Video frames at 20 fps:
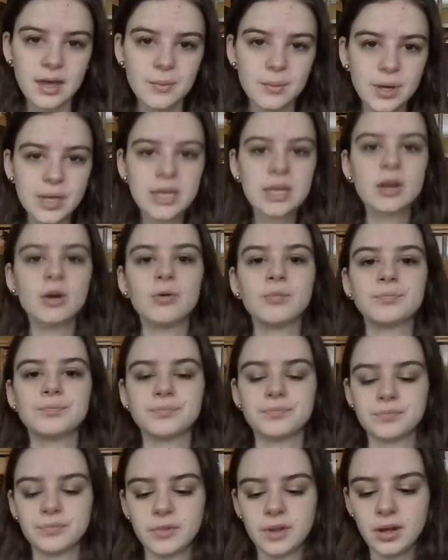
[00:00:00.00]
But you know,
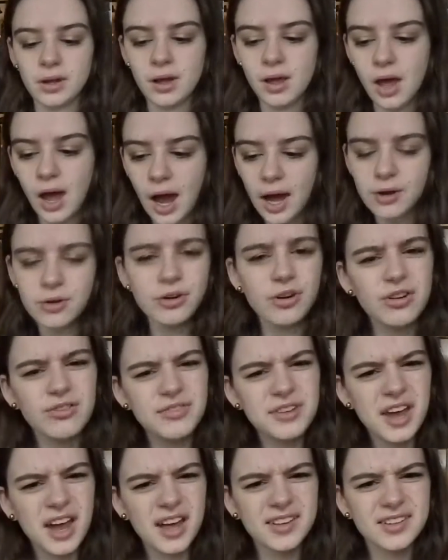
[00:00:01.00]
I don't know
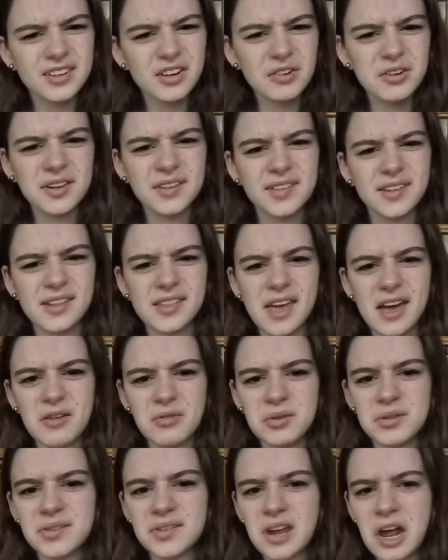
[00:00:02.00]
if you guys noticed that that
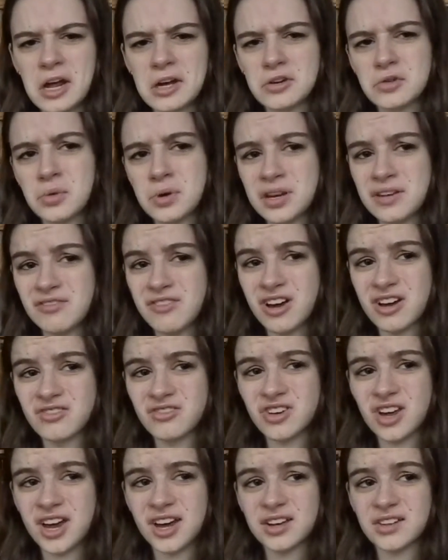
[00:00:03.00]
was not 25
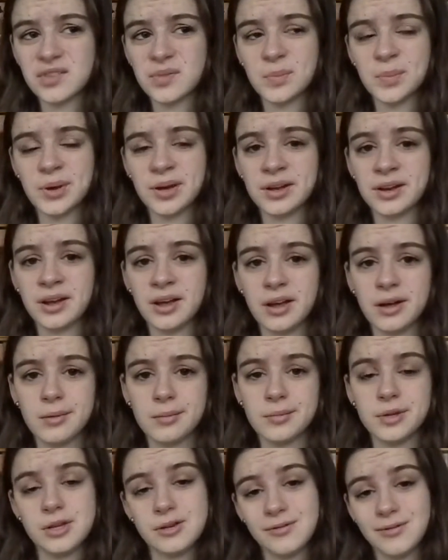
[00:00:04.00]
facts,
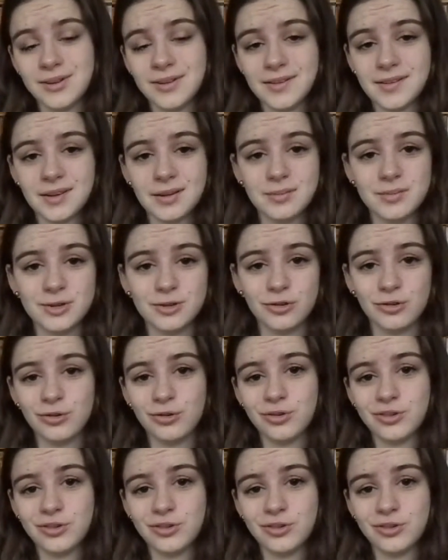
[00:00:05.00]
but you win some, you lose